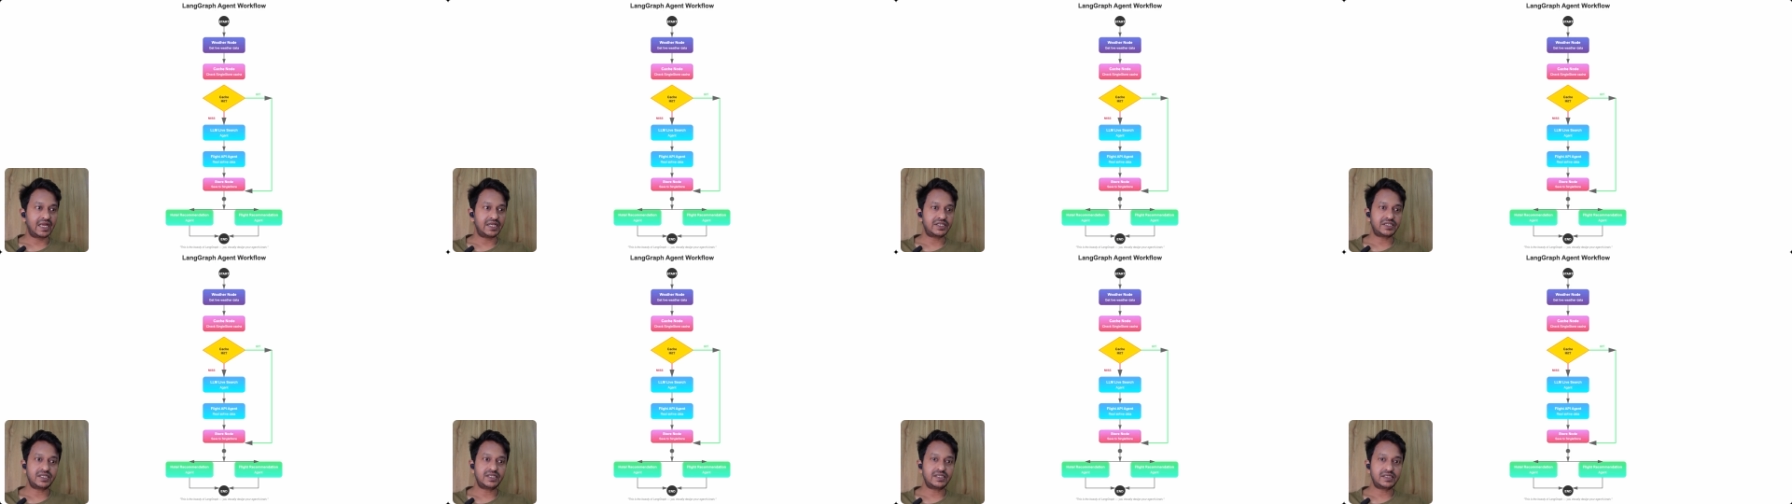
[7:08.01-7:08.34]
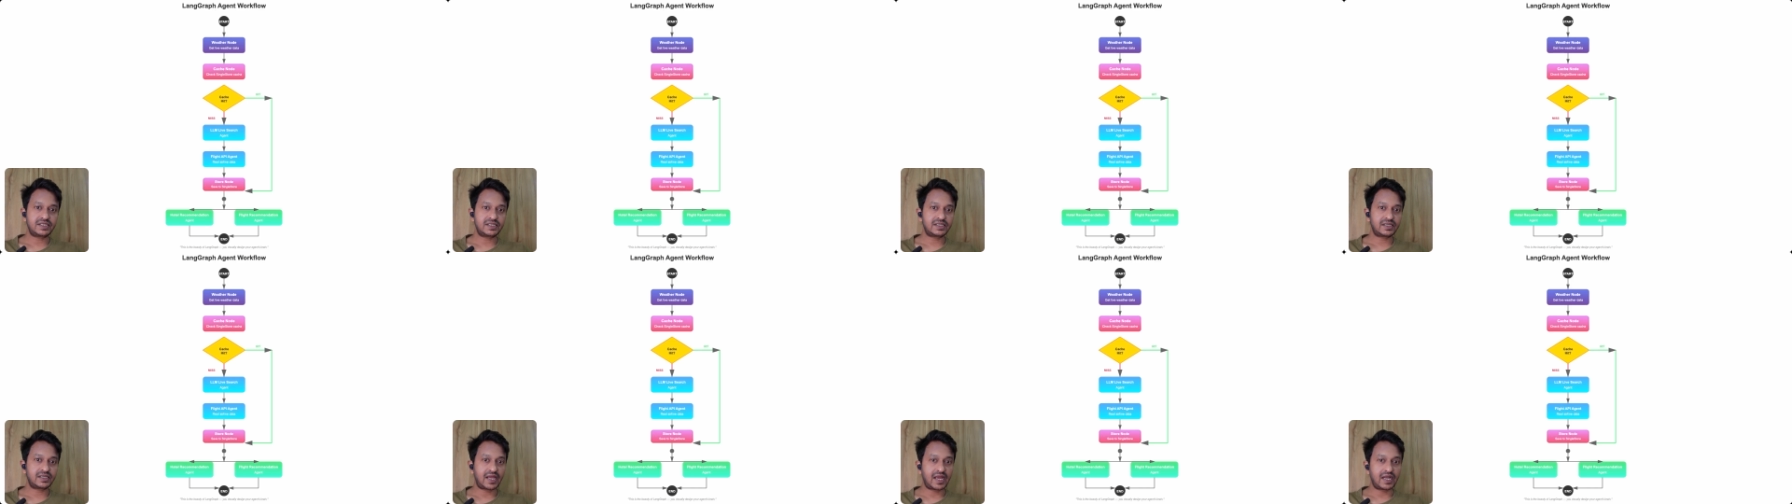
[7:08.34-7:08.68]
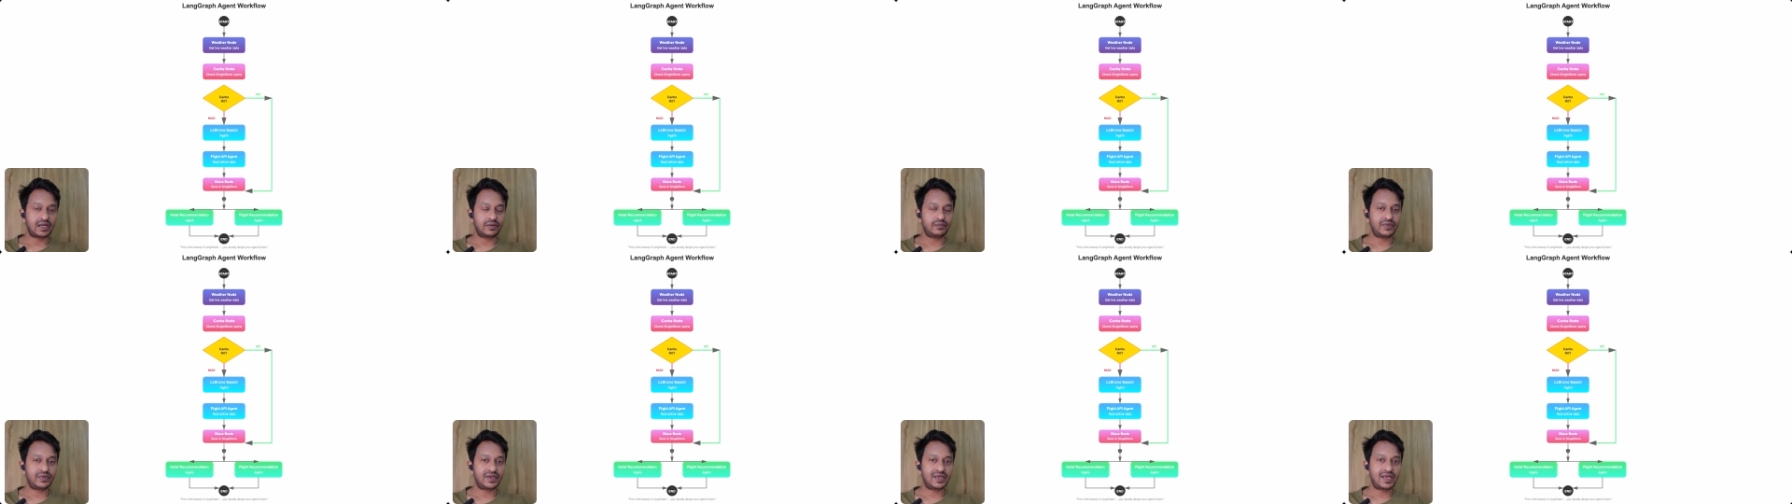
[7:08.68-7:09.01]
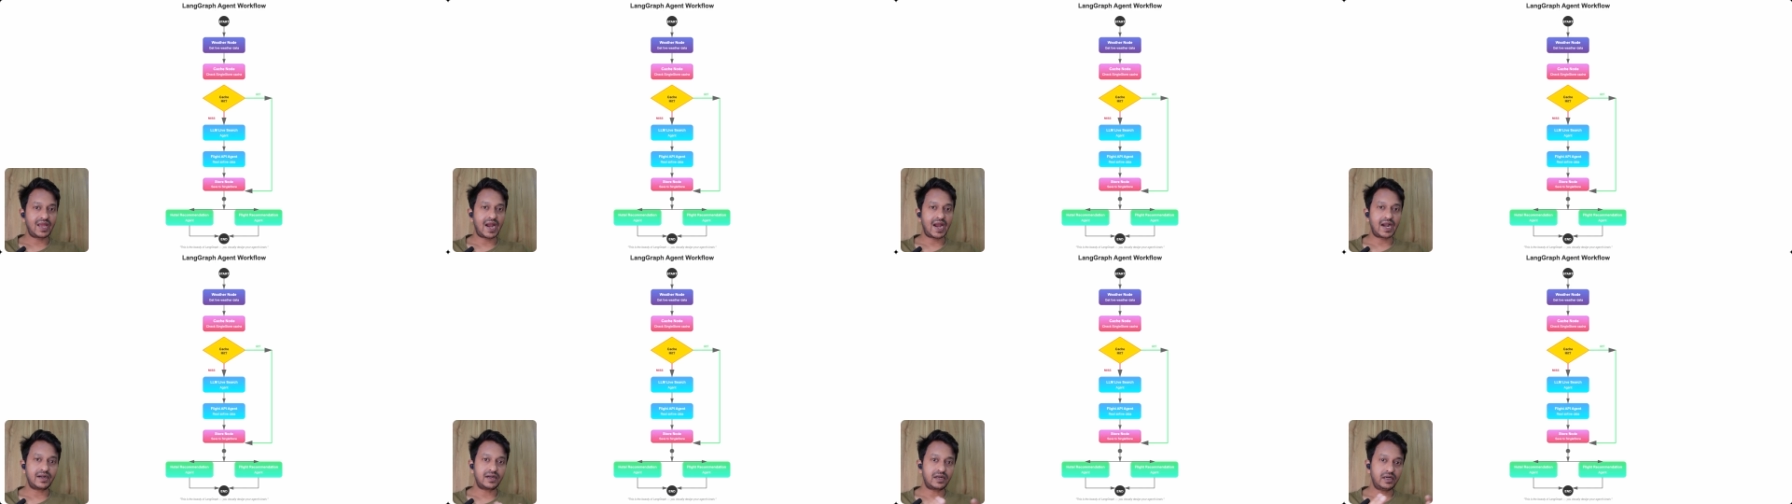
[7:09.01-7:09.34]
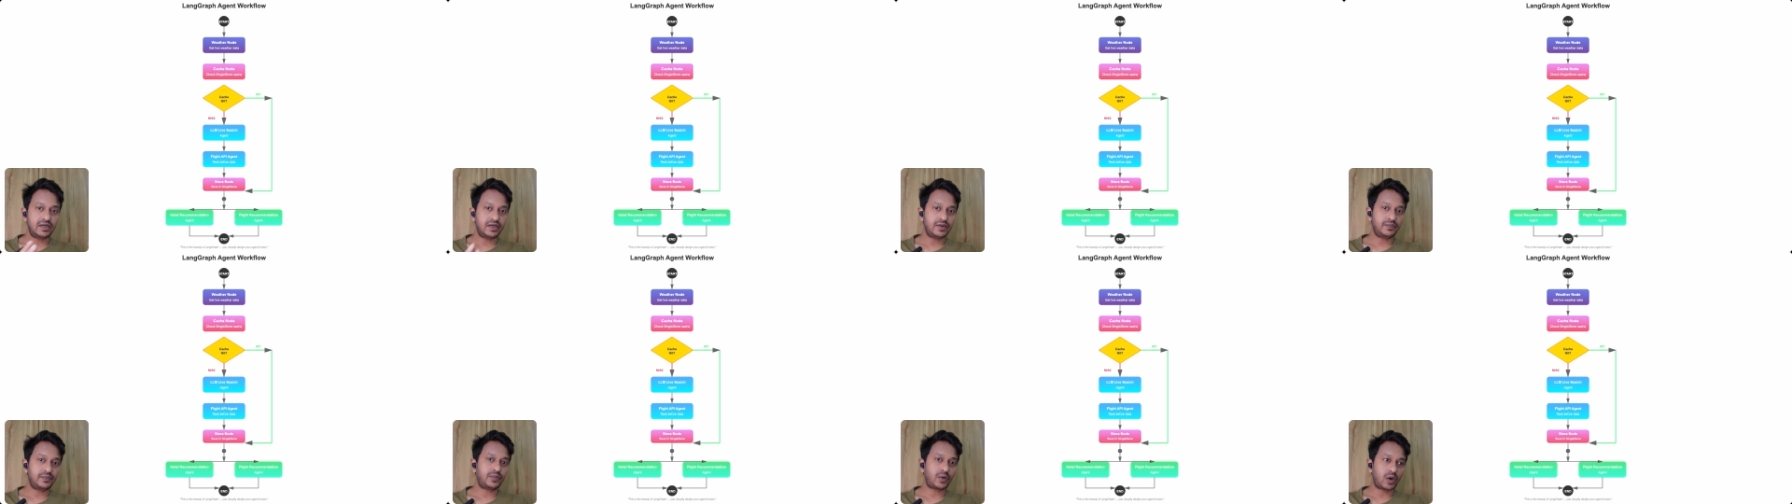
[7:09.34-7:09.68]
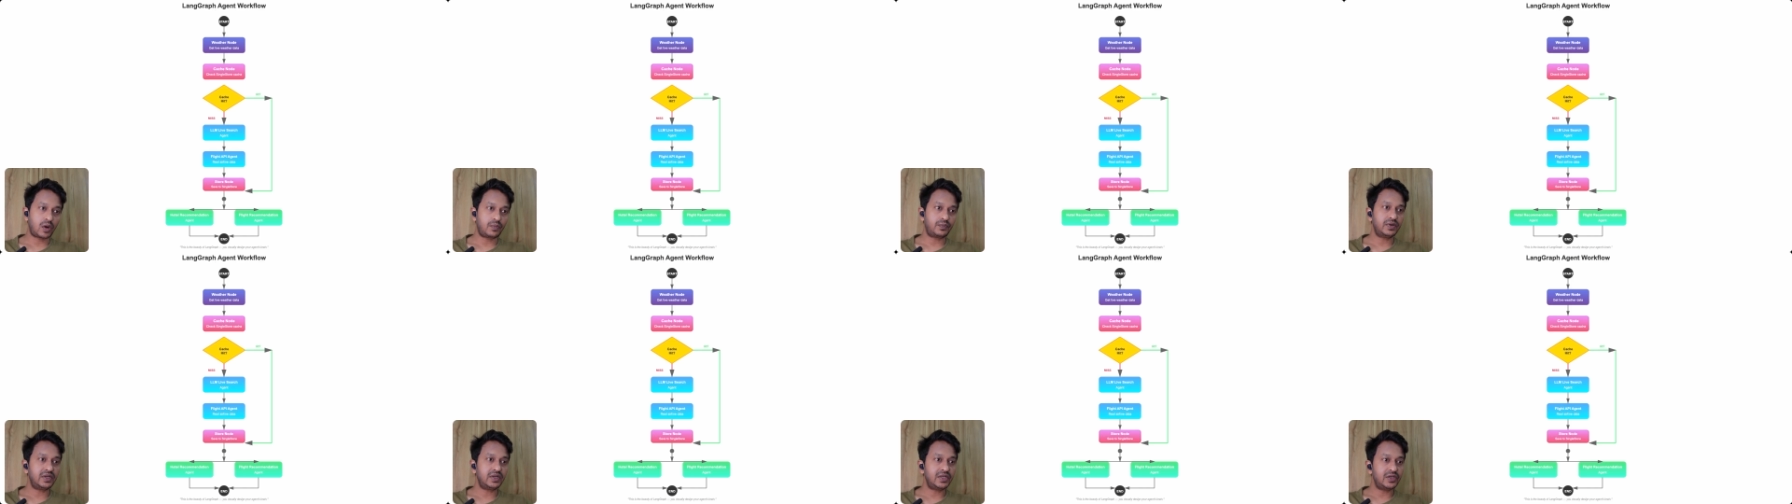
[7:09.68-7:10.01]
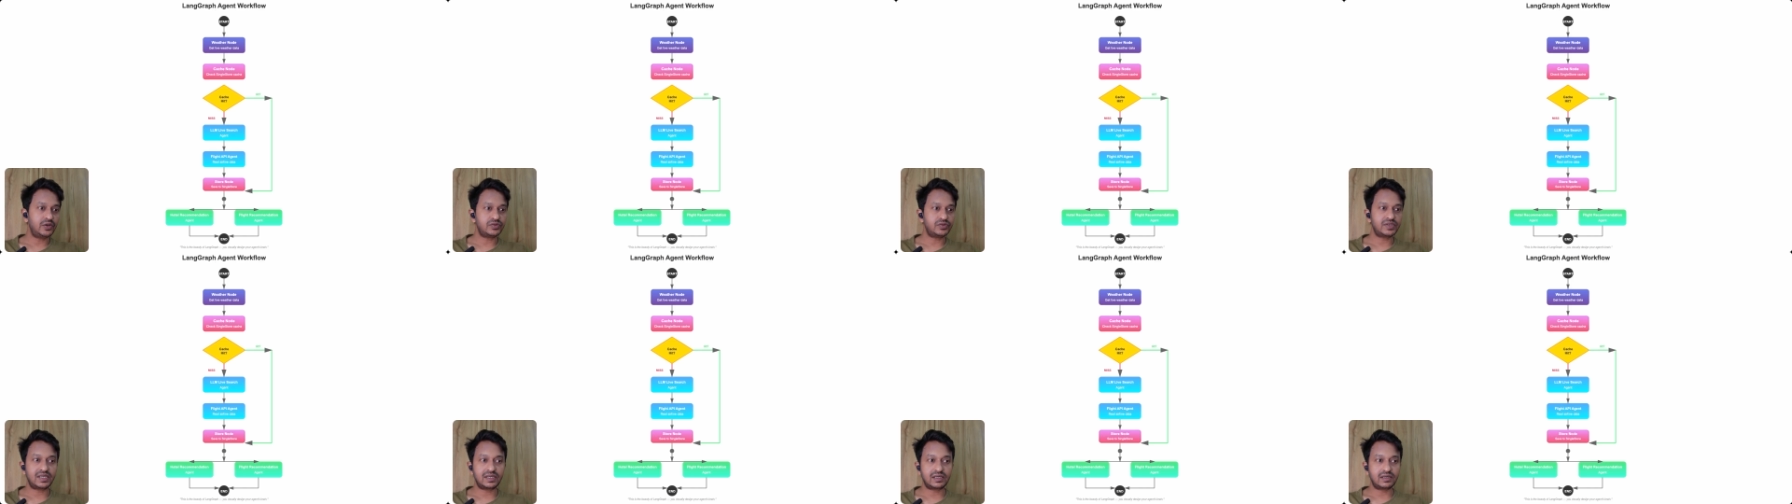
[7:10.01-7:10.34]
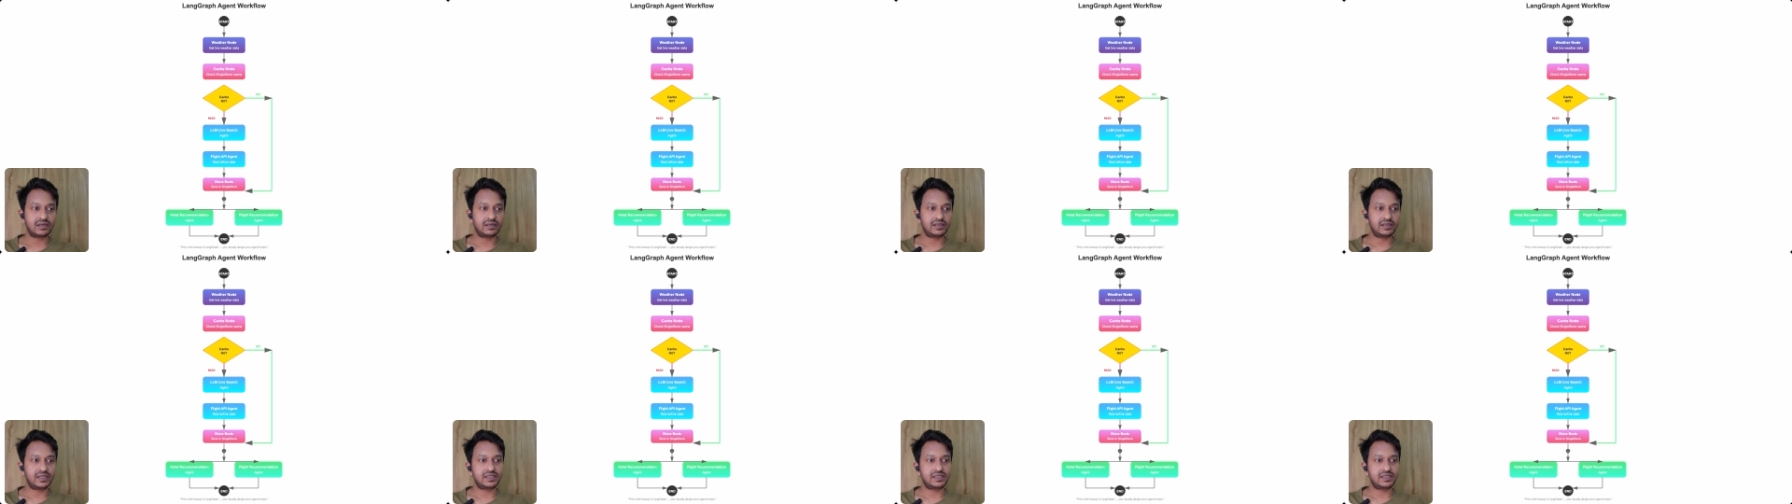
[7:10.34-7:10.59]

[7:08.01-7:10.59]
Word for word: agents can be handled properly using